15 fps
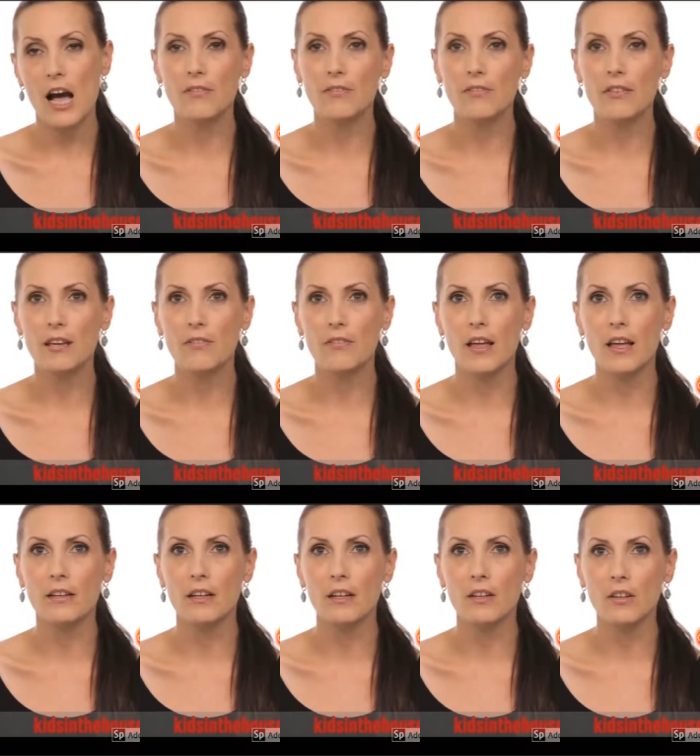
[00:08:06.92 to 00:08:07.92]
I think
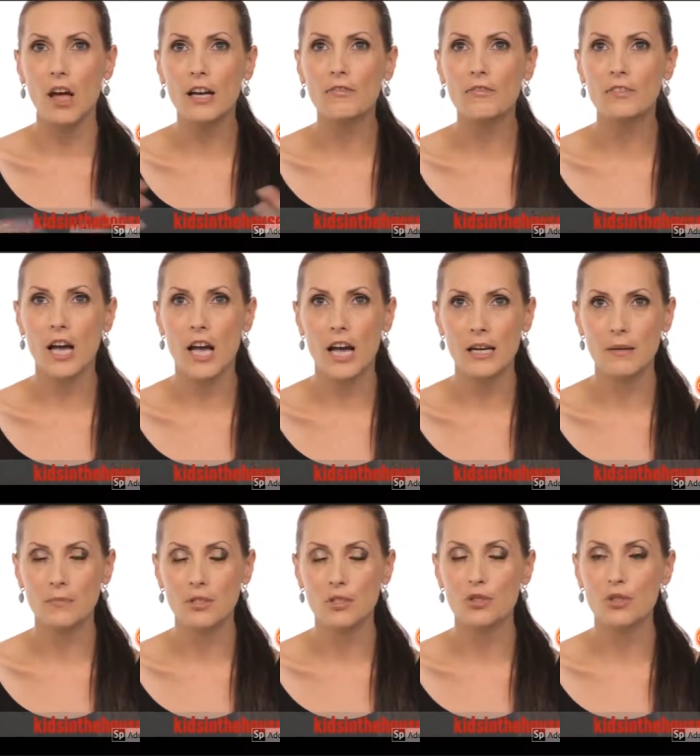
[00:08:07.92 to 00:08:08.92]
that a lot of
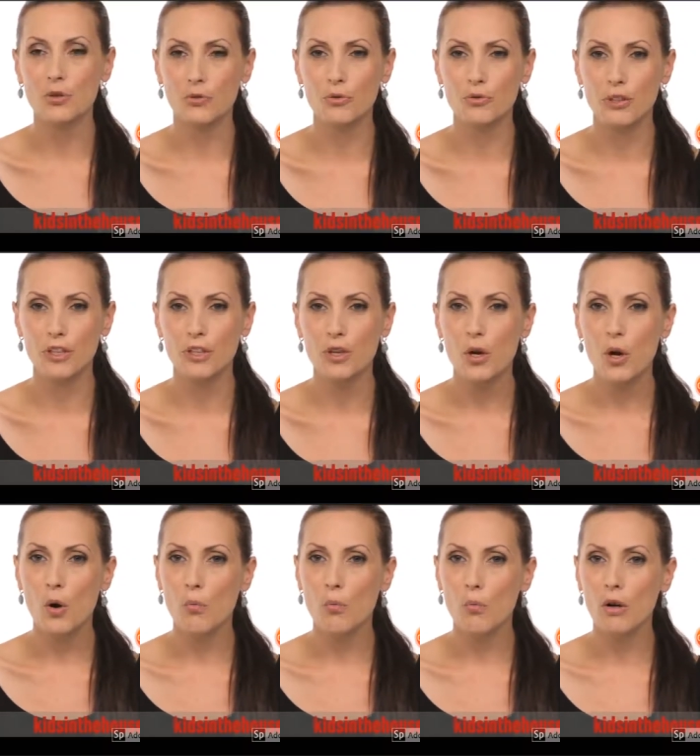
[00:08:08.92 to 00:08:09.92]
times children
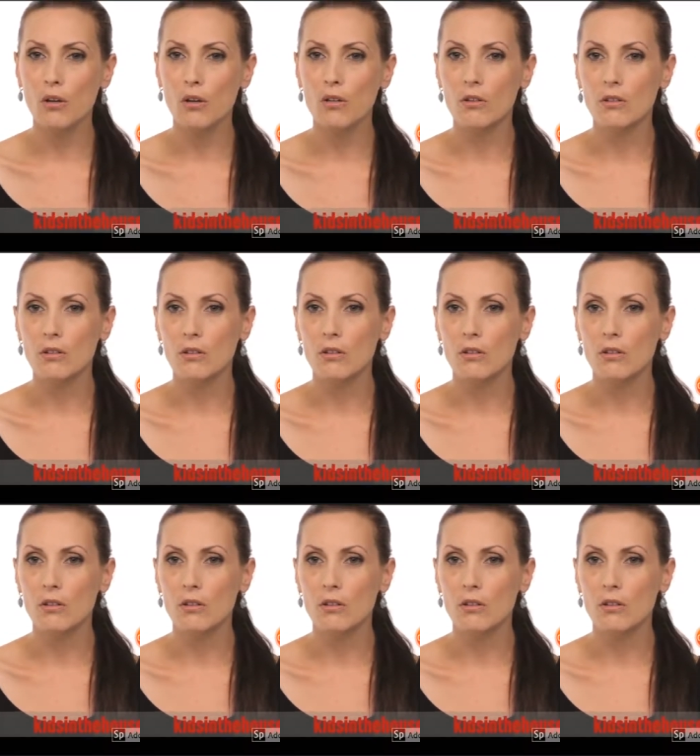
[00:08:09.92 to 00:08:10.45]
will